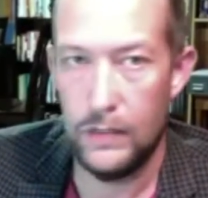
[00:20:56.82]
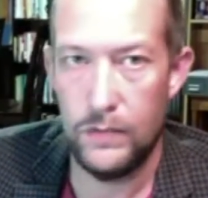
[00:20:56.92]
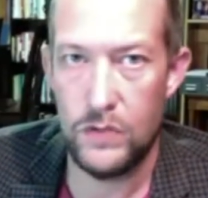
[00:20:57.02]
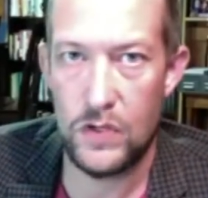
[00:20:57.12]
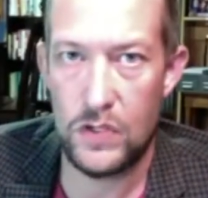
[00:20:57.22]

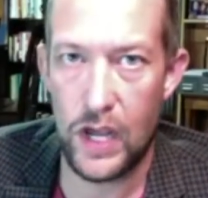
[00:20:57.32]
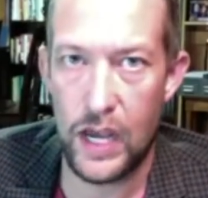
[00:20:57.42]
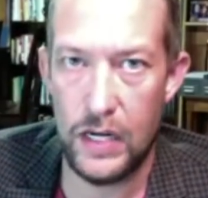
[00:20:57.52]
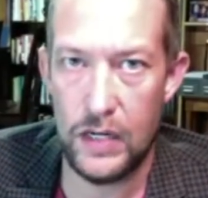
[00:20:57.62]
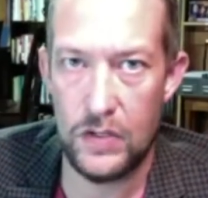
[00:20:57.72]

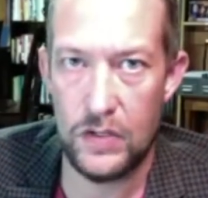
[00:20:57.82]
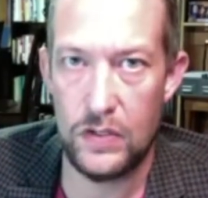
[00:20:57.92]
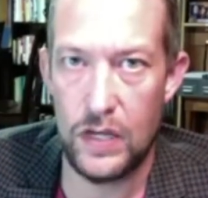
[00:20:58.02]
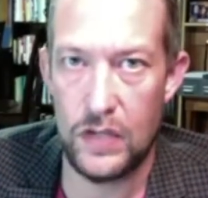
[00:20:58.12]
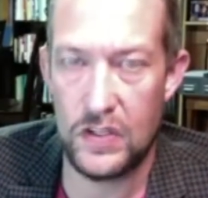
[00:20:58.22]
society
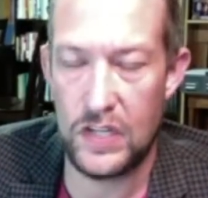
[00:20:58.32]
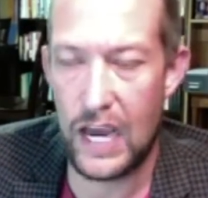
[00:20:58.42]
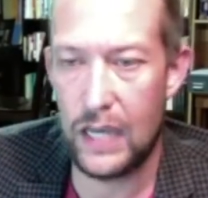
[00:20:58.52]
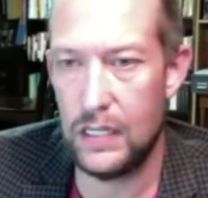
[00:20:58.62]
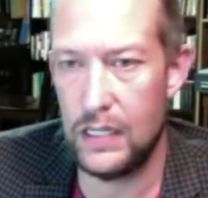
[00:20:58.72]
has
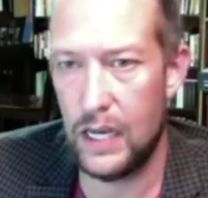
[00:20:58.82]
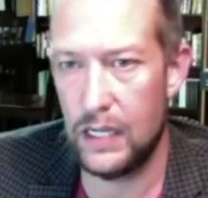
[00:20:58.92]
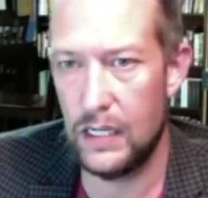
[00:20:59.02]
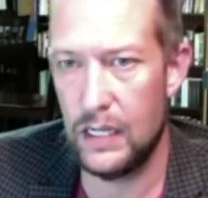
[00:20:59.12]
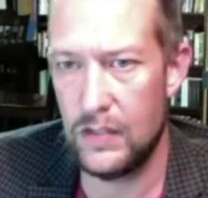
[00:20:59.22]
stacked the
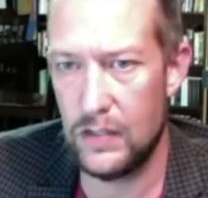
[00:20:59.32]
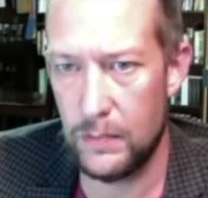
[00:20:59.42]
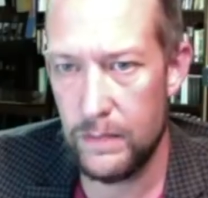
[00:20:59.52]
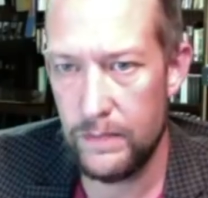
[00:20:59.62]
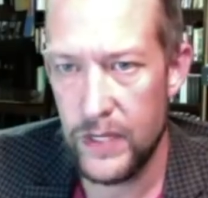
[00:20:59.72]
deck against
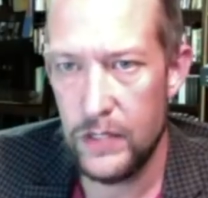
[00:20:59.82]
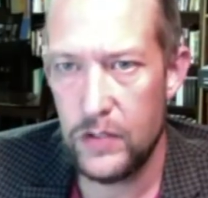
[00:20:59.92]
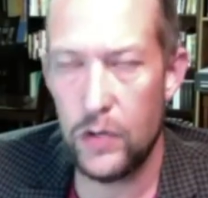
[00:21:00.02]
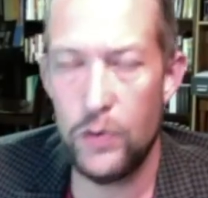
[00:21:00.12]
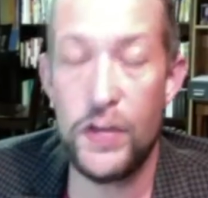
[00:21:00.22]
them.
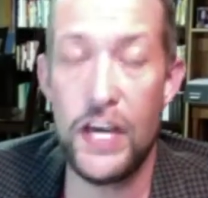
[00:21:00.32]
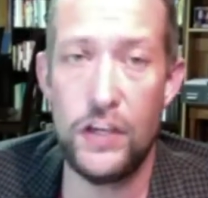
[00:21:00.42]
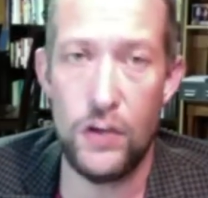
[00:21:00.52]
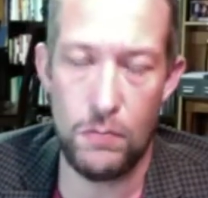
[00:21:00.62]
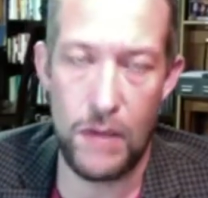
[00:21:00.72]
So
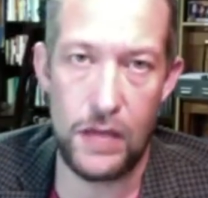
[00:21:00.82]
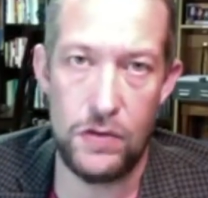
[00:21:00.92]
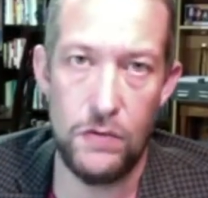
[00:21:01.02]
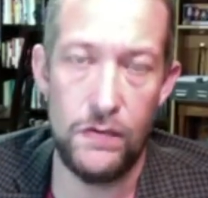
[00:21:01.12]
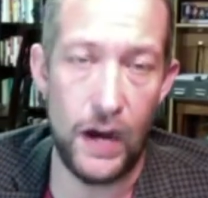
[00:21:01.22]
thank you,
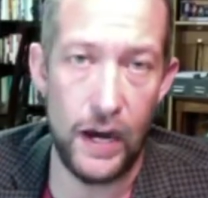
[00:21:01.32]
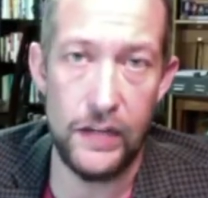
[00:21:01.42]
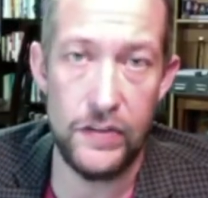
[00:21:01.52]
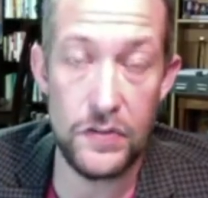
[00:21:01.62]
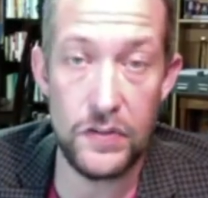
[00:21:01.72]
Matthew
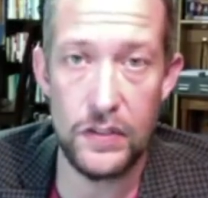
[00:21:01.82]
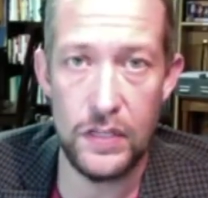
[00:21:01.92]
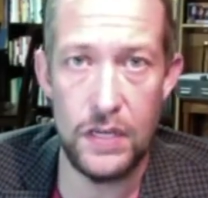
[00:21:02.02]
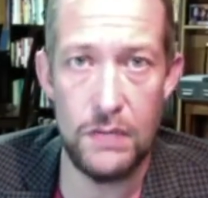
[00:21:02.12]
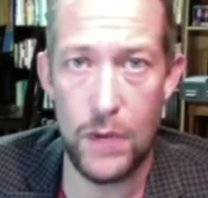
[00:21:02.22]
Vines,
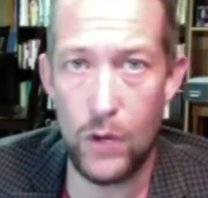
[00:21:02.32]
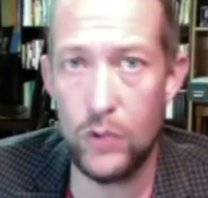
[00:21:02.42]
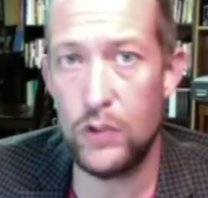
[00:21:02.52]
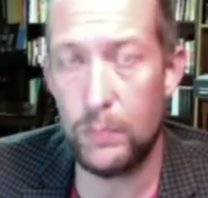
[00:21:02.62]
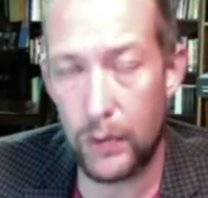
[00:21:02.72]
the
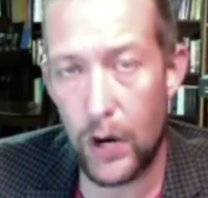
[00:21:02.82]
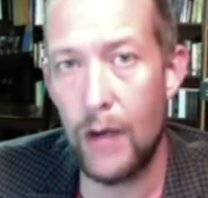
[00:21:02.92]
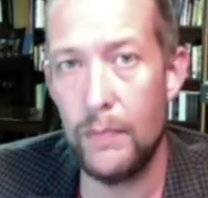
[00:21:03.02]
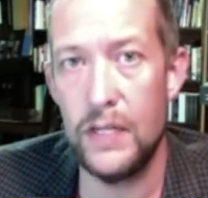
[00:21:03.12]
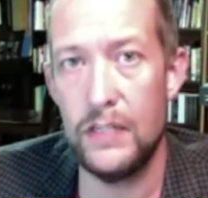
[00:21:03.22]
most
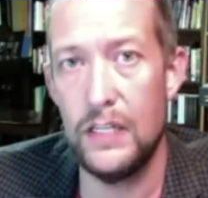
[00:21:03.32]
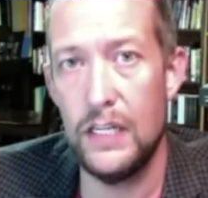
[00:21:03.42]
prominent,